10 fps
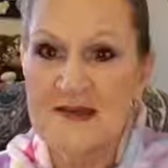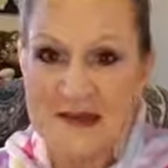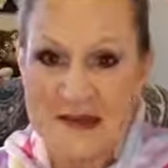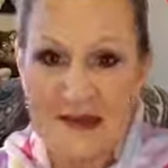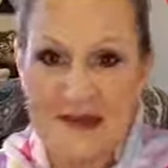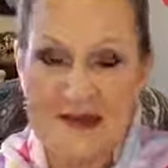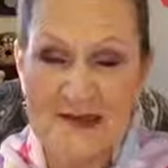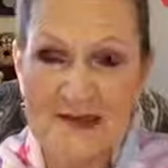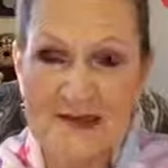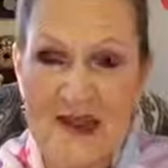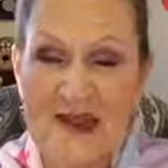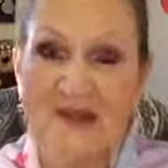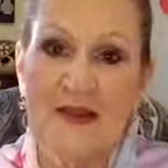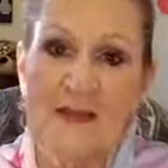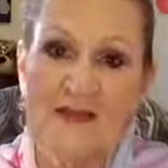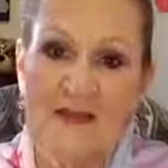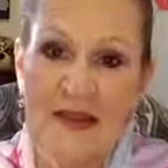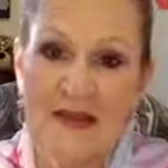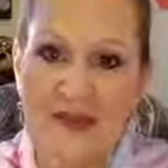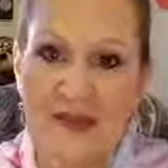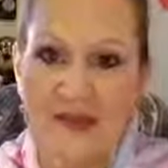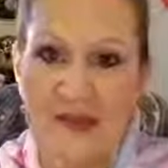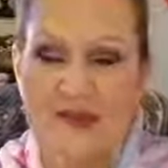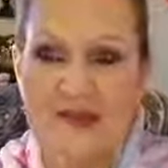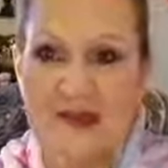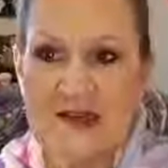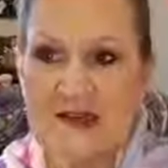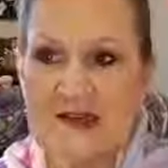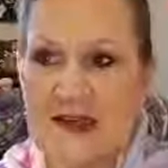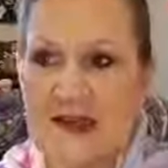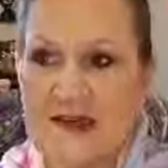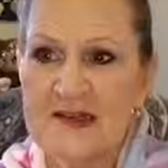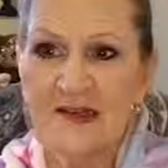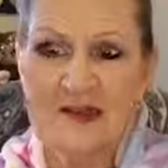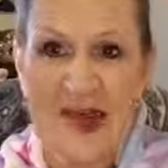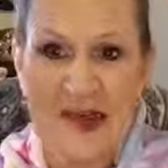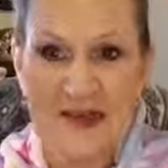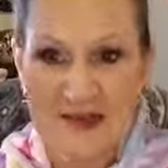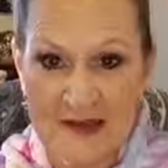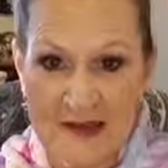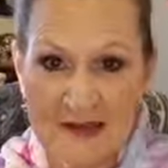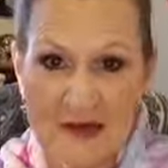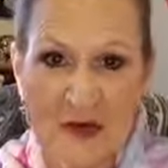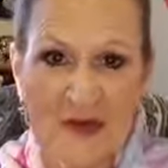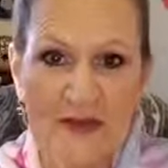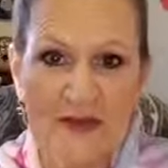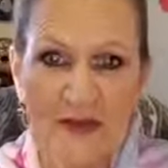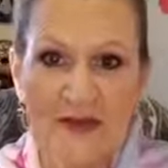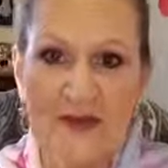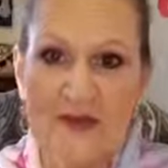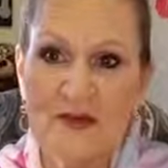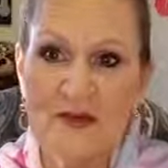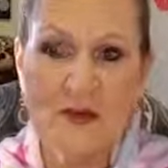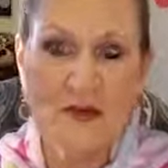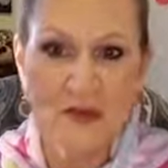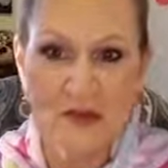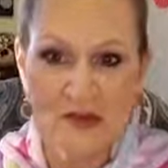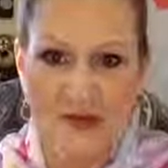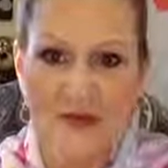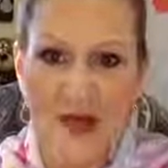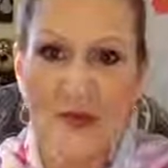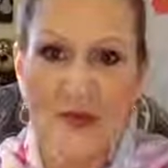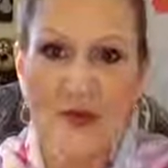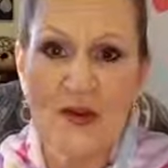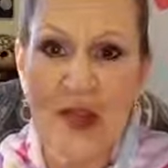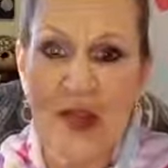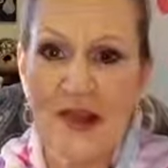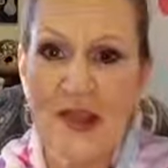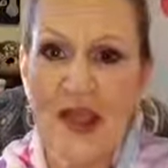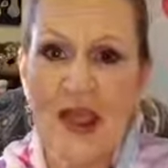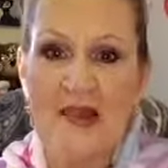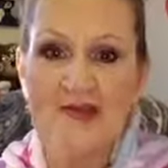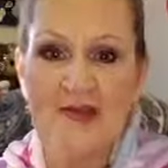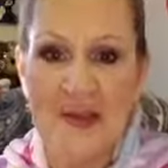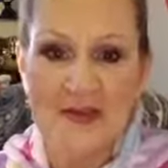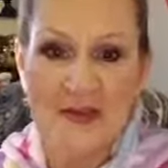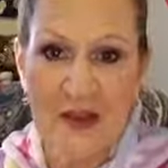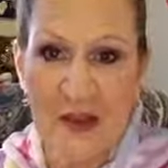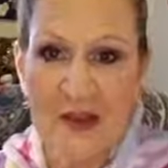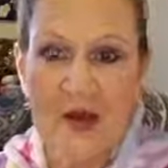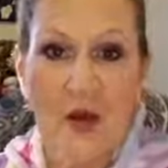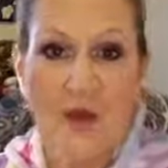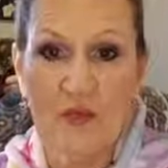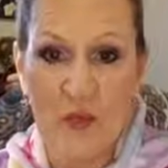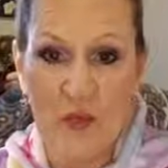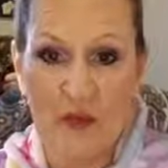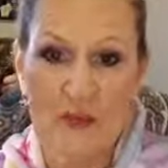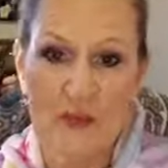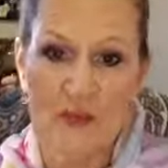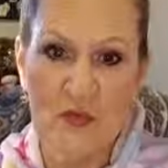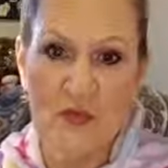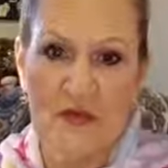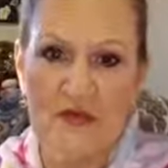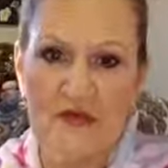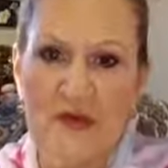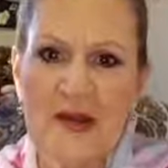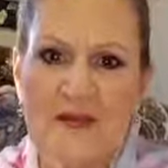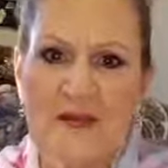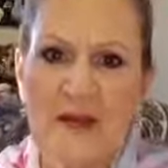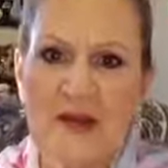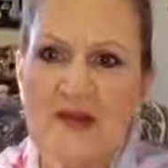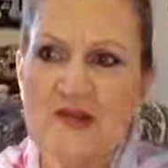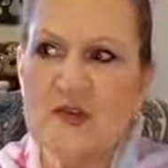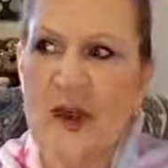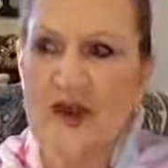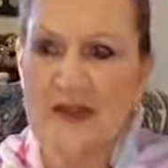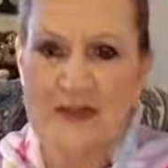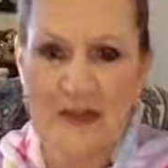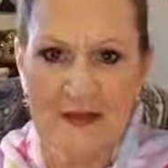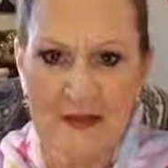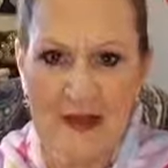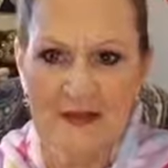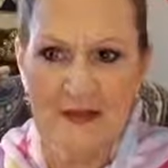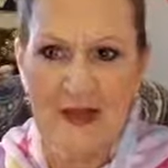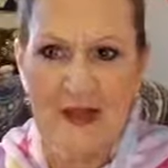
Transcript: didn't take a leap of faith, if you didn't decide to listen to your instinct, listen to your intuition, follow your gut, and just go forward and move forward in this. We never really do anything in life